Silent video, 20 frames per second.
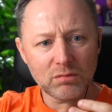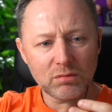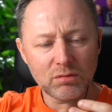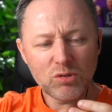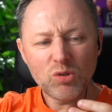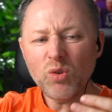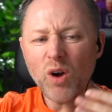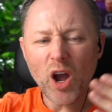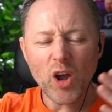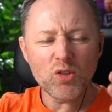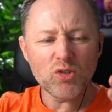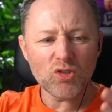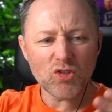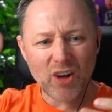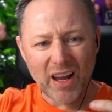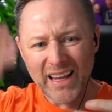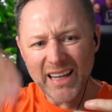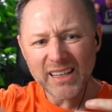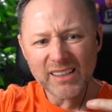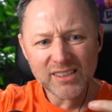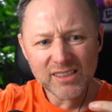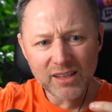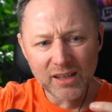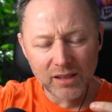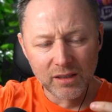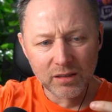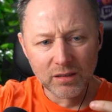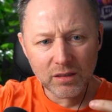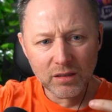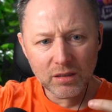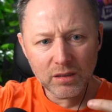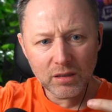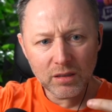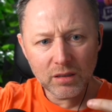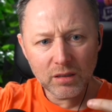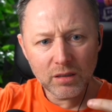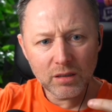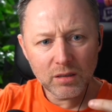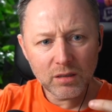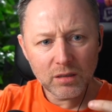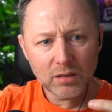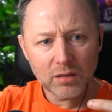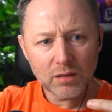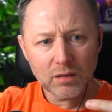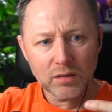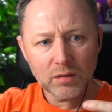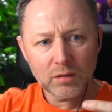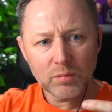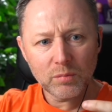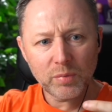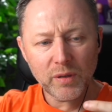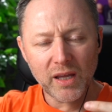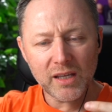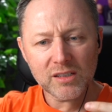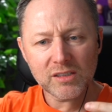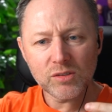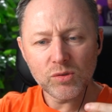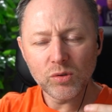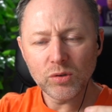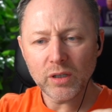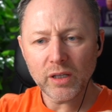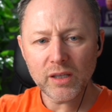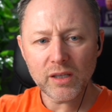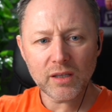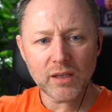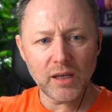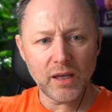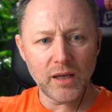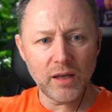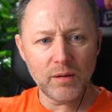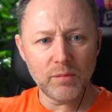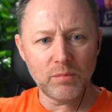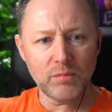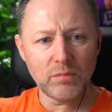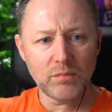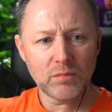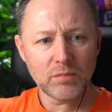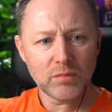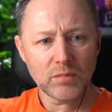outranks it. But it's not like, I